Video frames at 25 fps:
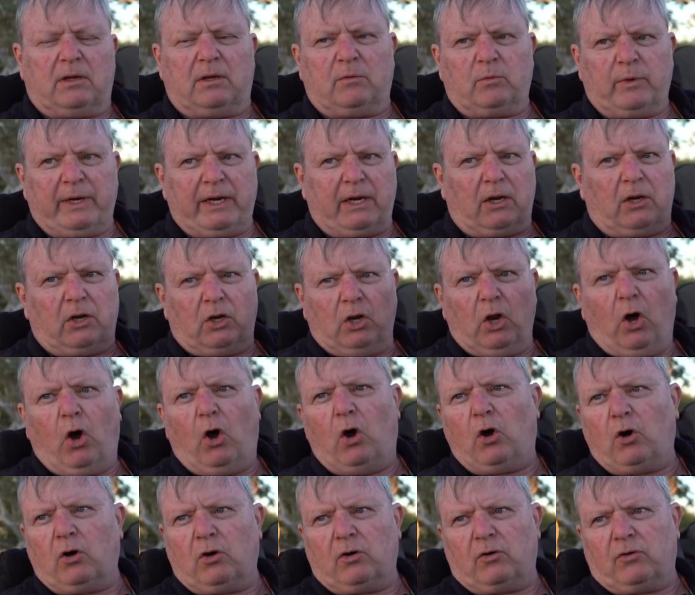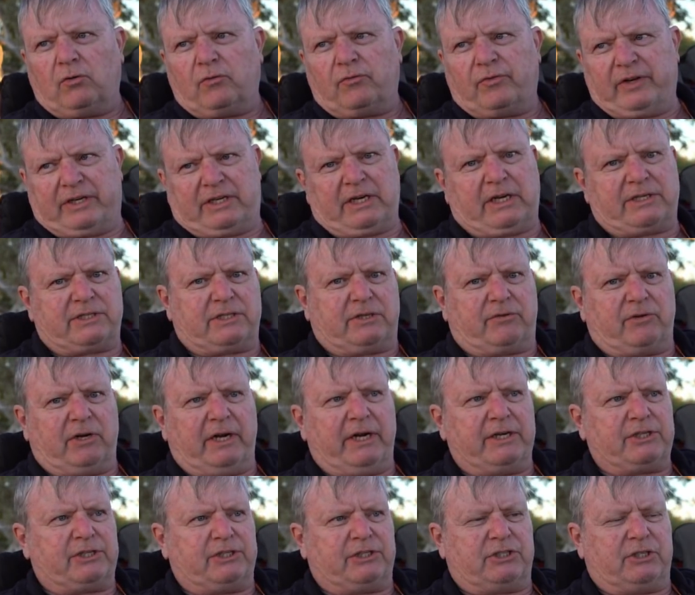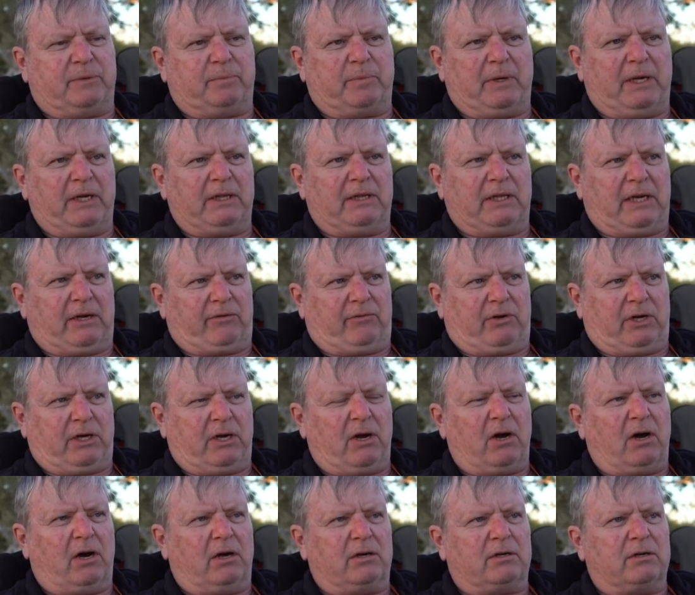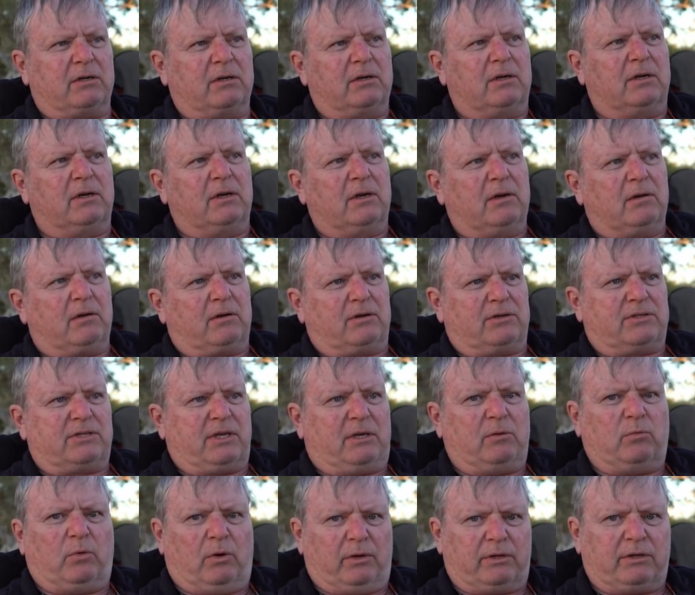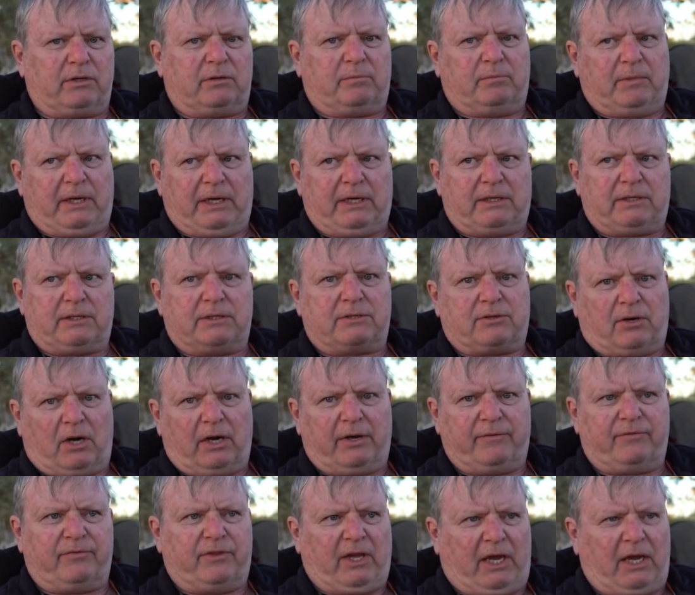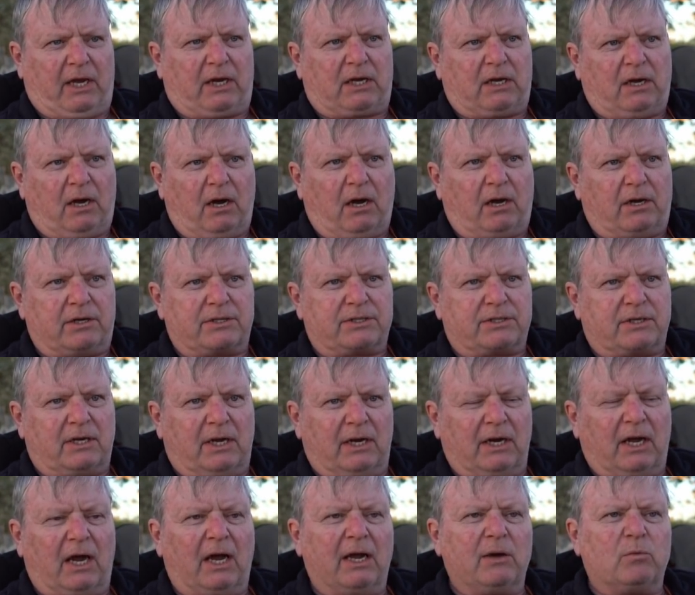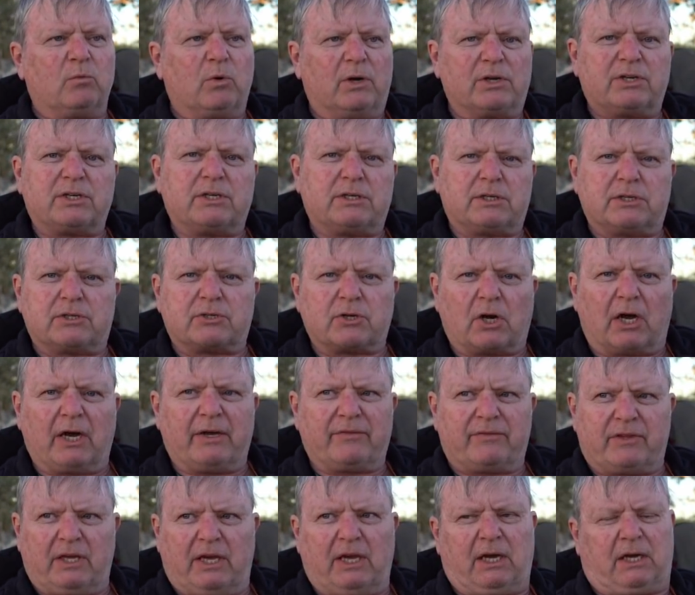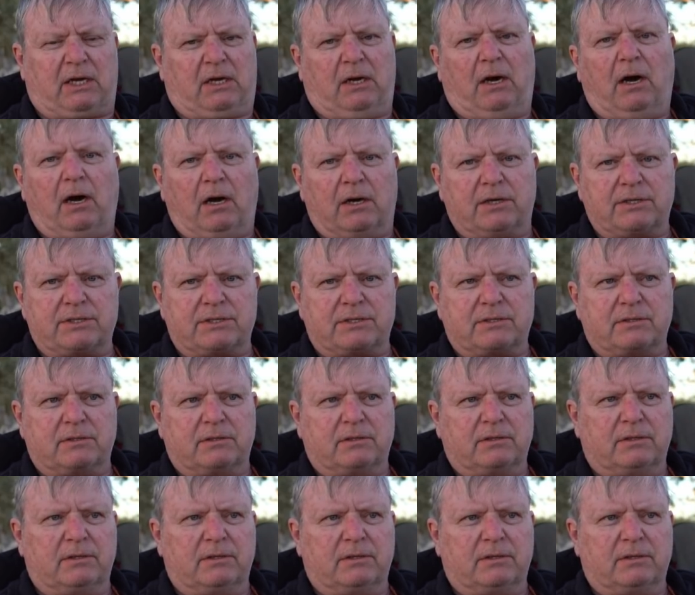we had a long, fantastic relationship in that regard, because they wanted me to drive their cars, and I wanted to drive their cars.